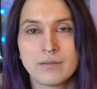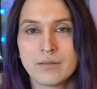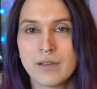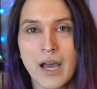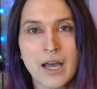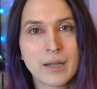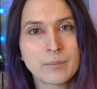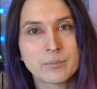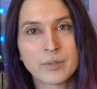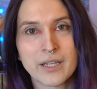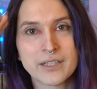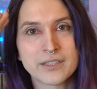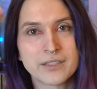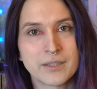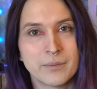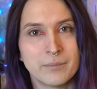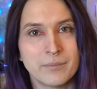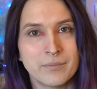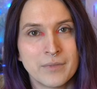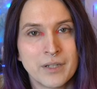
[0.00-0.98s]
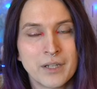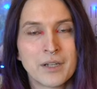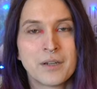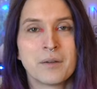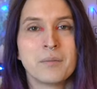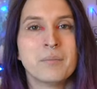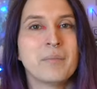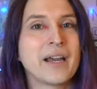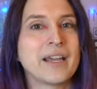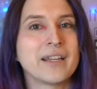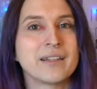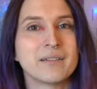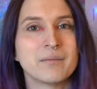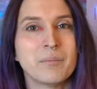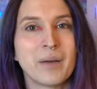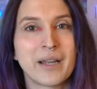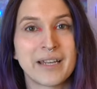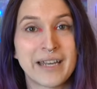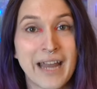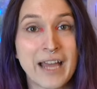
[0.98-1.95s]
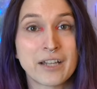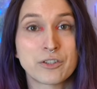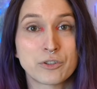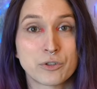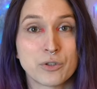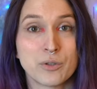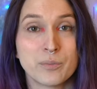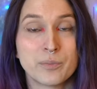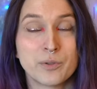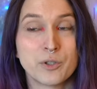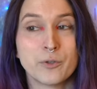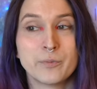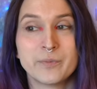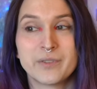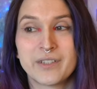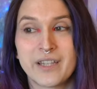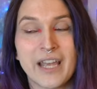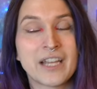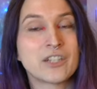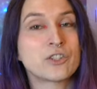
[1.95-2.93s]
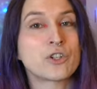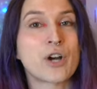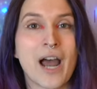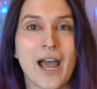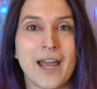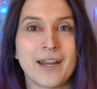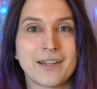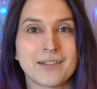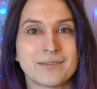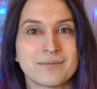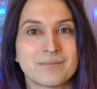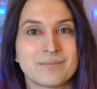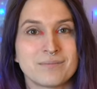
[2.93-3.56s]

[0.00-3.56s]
God bless them, my natural boobs, they tried.